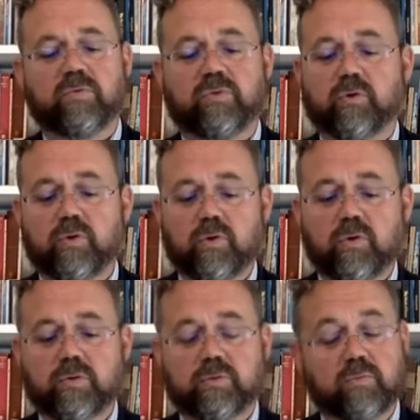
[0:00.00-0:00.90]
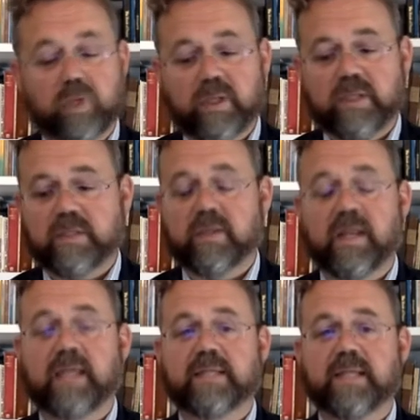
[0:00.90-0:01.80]
through really till the
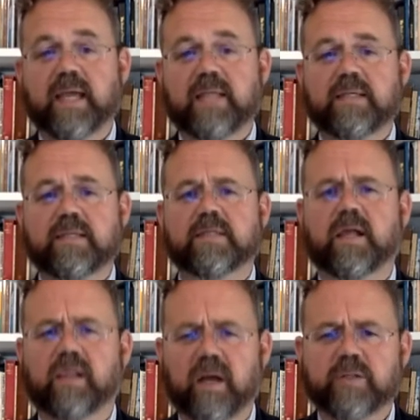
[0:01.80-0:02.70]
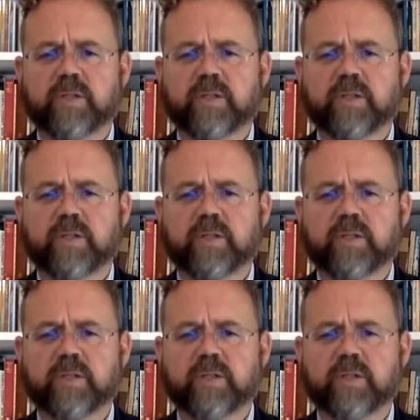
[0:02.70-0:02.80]
1980s a large